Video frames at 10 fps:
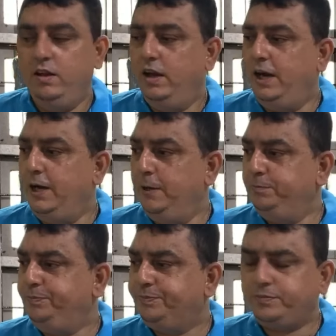Um,
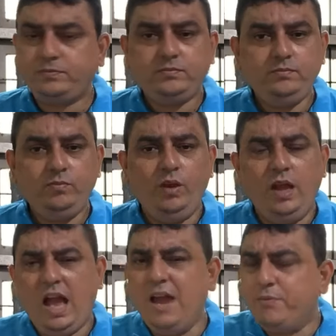
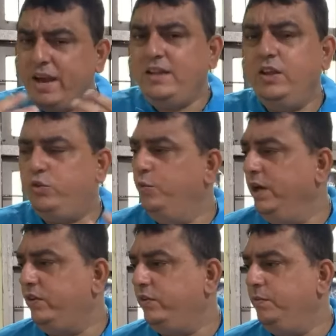I've read this
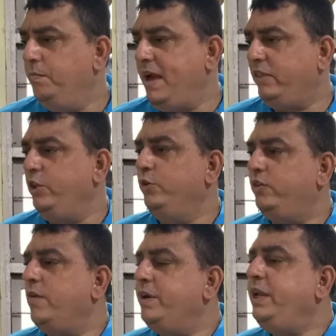verse, Matthew
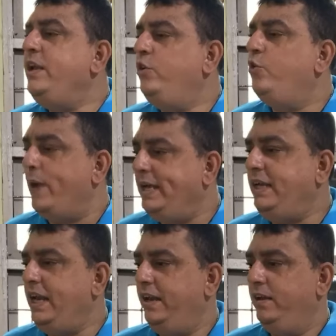17
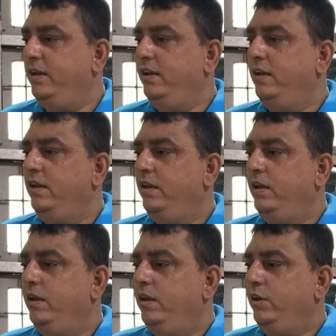20
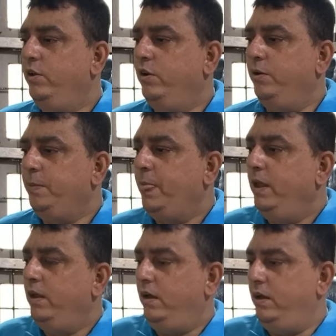you know
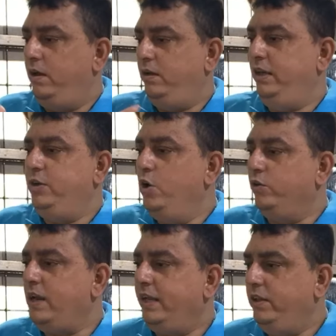uh, it goes
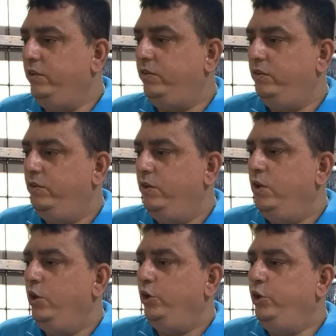like this
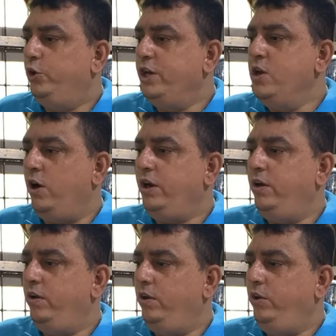you did not
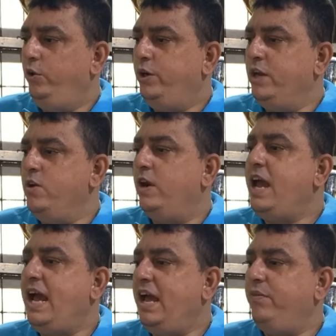you did not
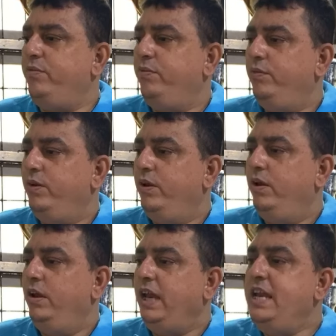have
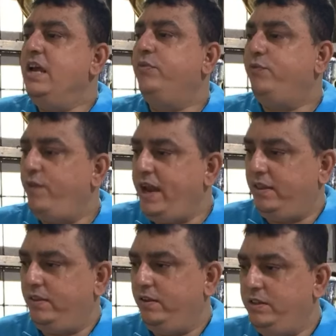enough
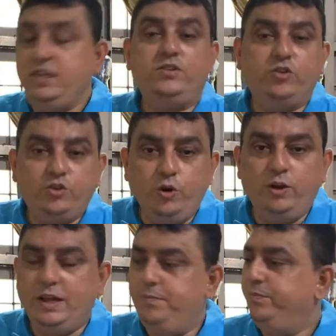faith jesus told them